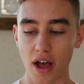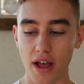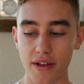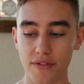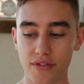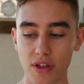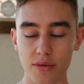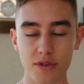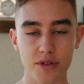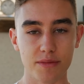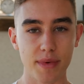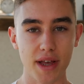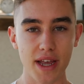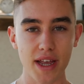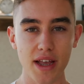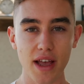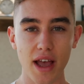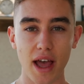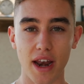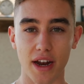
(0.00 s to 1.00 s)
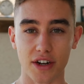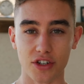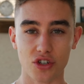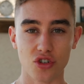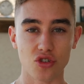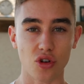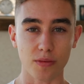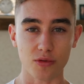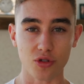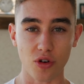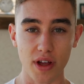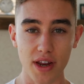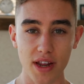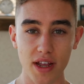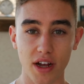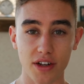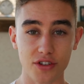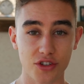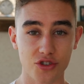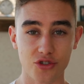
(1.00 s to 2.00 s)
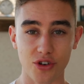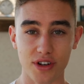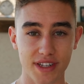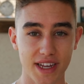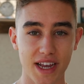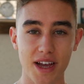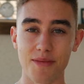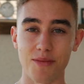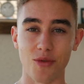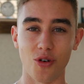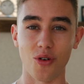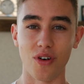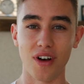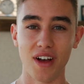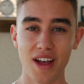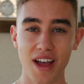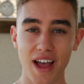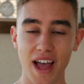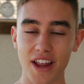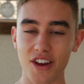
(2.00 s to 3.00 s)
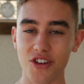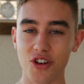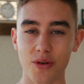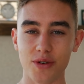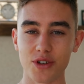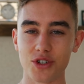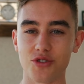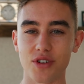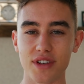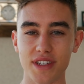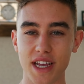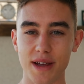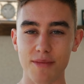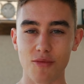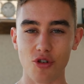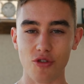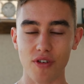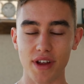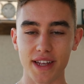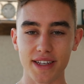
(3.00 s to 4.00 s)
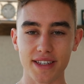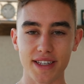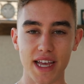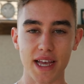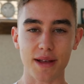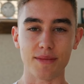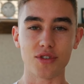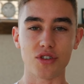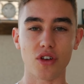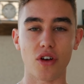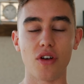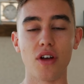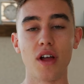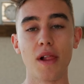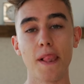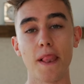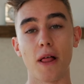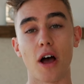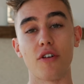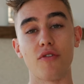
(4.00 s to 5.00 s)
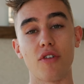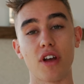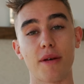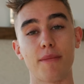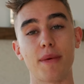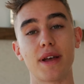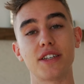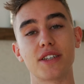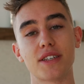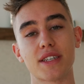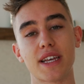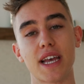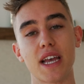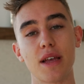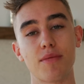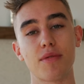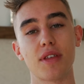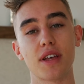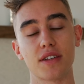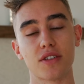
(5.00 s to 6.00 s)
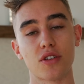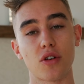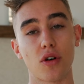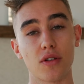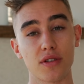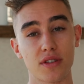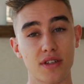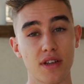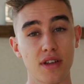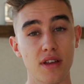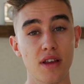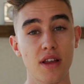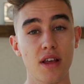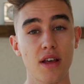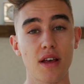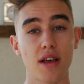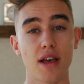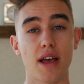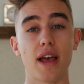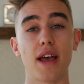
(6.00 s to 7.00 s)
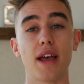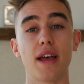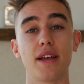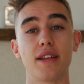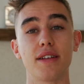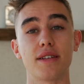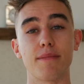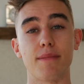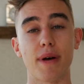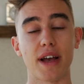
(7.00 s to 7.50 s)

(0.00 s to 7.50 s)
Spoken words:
If that was me and I just stopped training, I'd stress out more. And you don't want to stress out more around exams. So I'd recommend just keep things constant and